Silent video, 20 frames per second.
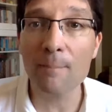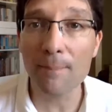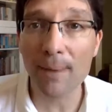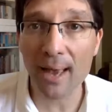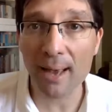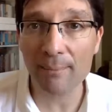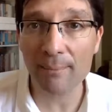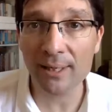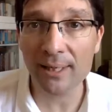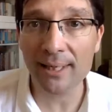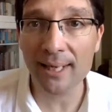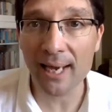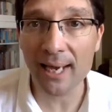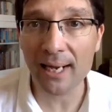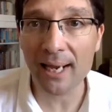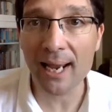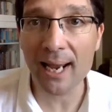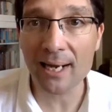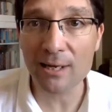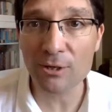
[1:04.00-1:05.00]
and Pamela
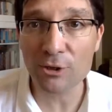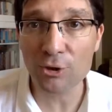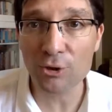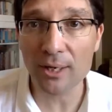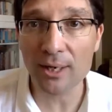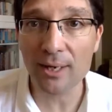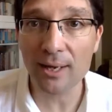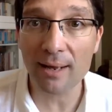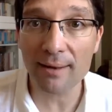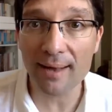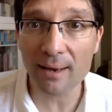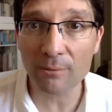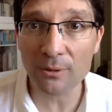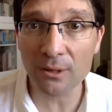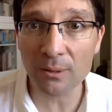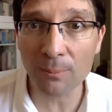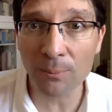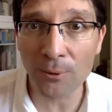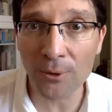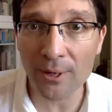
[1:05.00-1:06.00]
Geller entry. And that
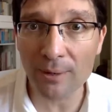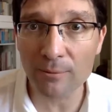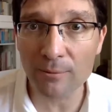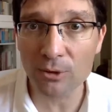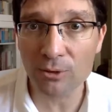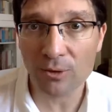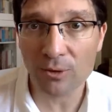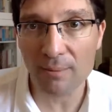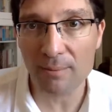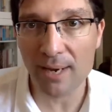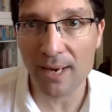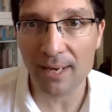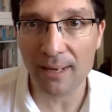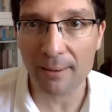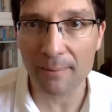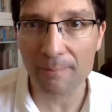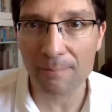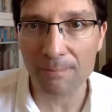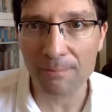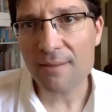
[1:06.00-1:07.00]
was the point I was trying to make.
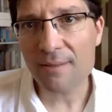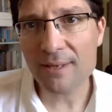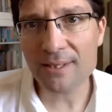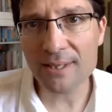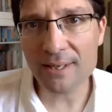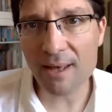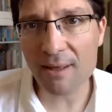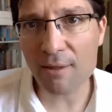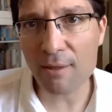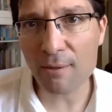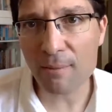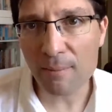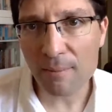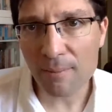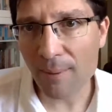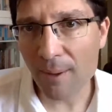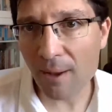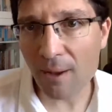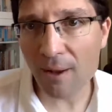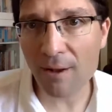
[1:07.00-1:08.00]
There's another
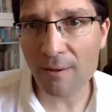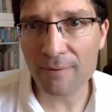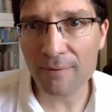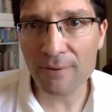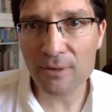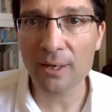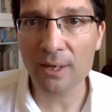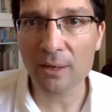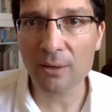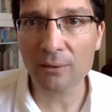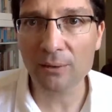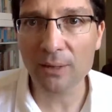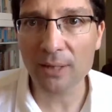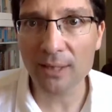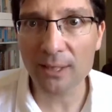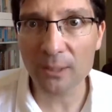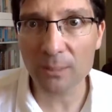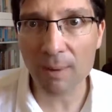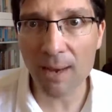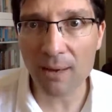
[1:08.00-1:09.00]
part, and I'll
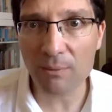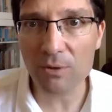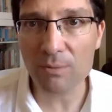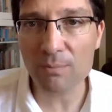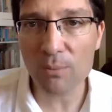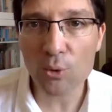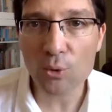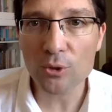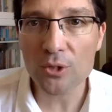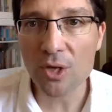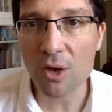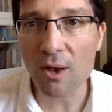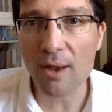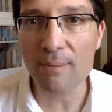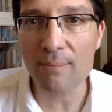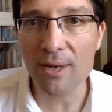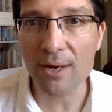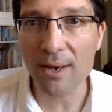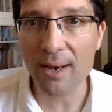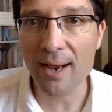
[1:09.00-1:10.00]
expand with more
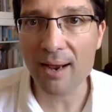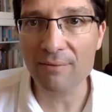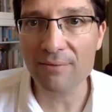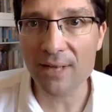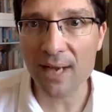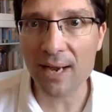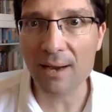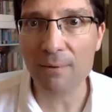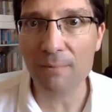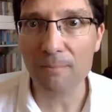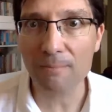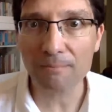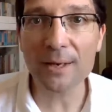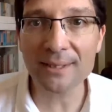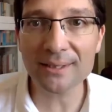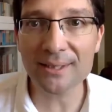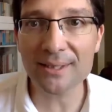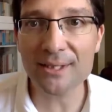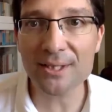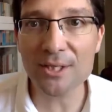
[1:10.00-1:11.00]
time that I have now.
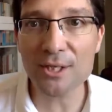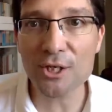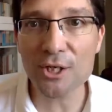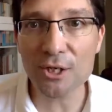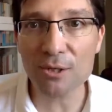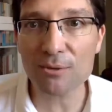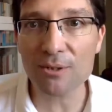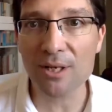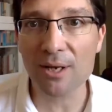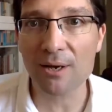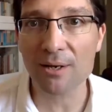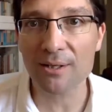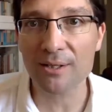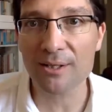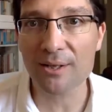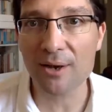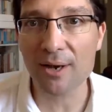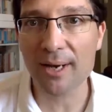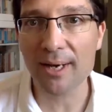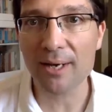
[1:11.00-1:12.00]
Listening to the news
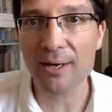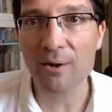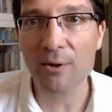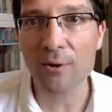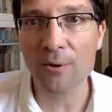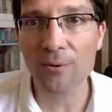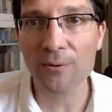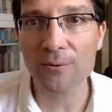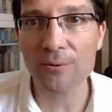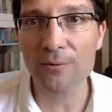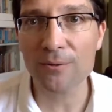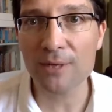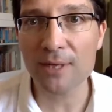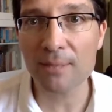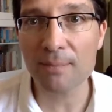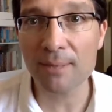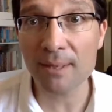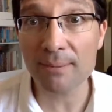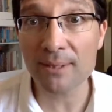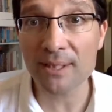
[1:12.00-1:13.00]
last night on
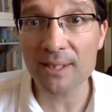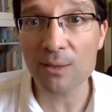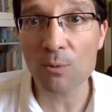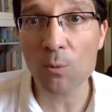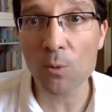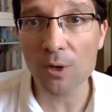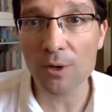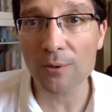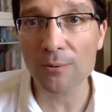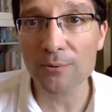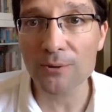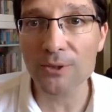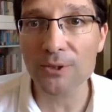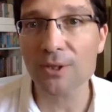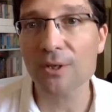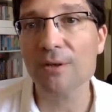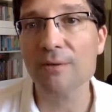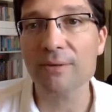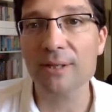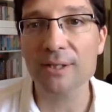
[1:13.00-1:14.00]
the BBC World
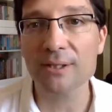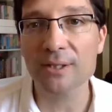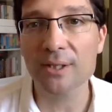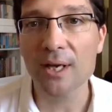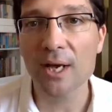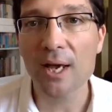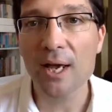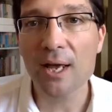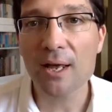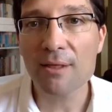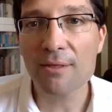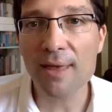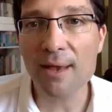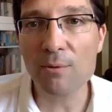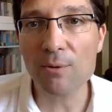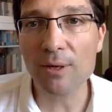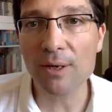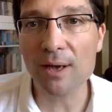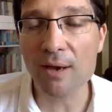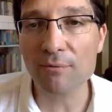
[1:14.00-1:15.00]
Service,
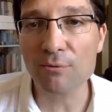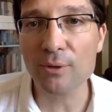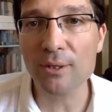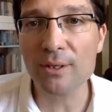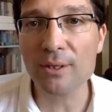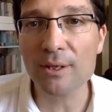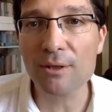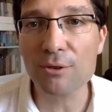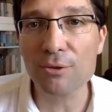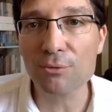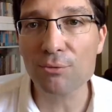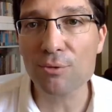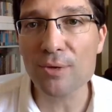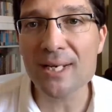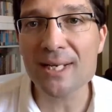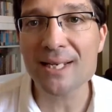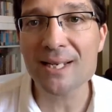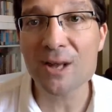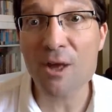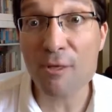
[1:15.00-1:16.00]
they were covering the
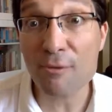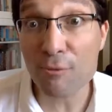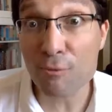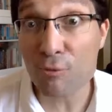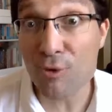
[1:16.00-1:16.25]
three